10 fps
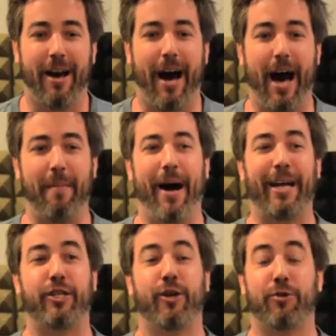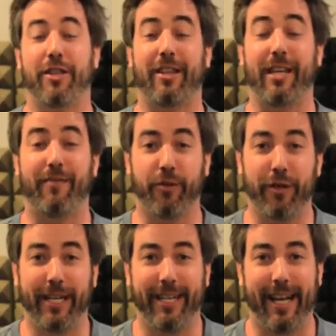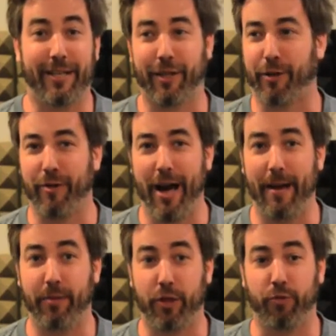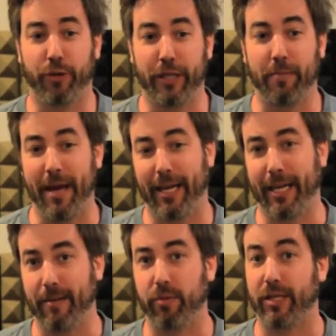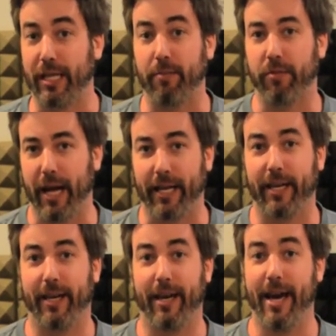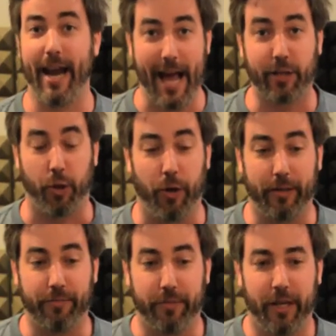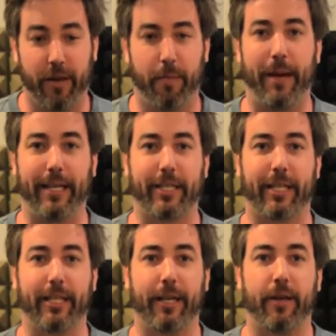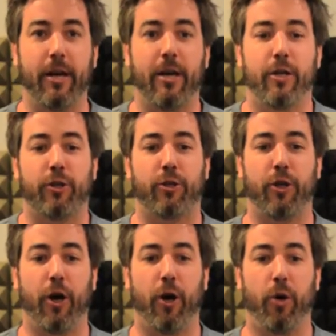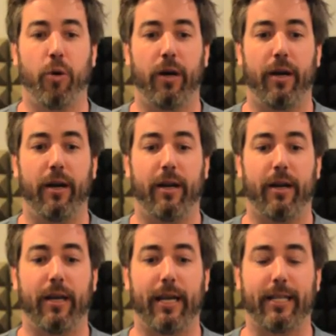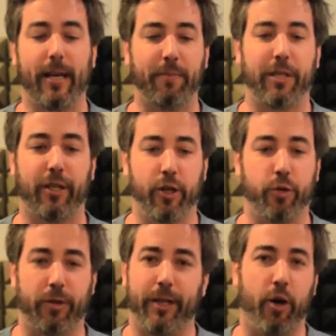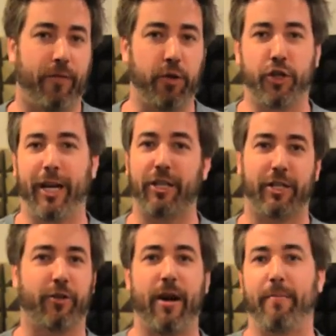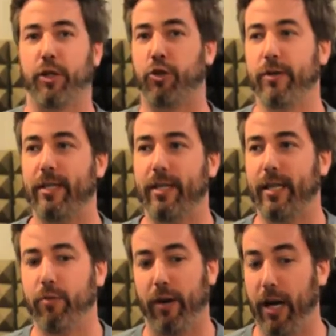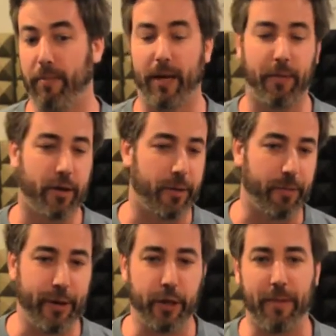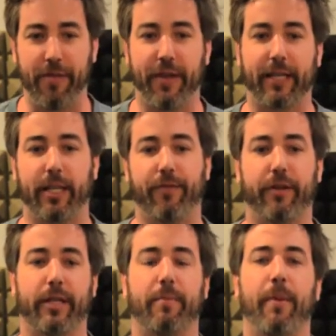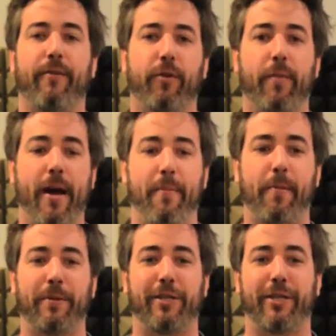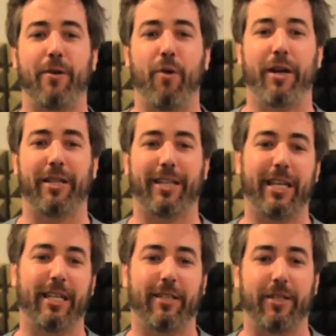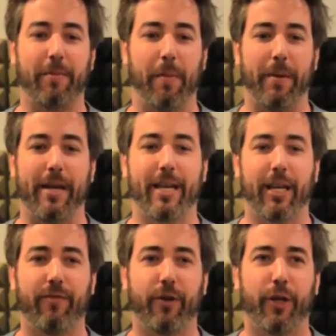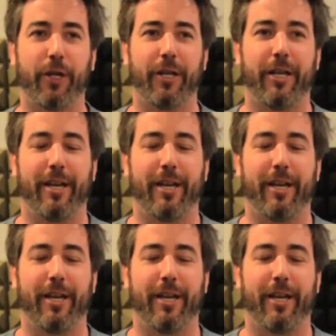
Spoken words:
I chose thievery as the crime to really make him seem like an asshole, basically. So it's up to you, if you change the crime to treason, well, maybe the players might think differently. But for my purposes, I wanted the king to seem a bit evil,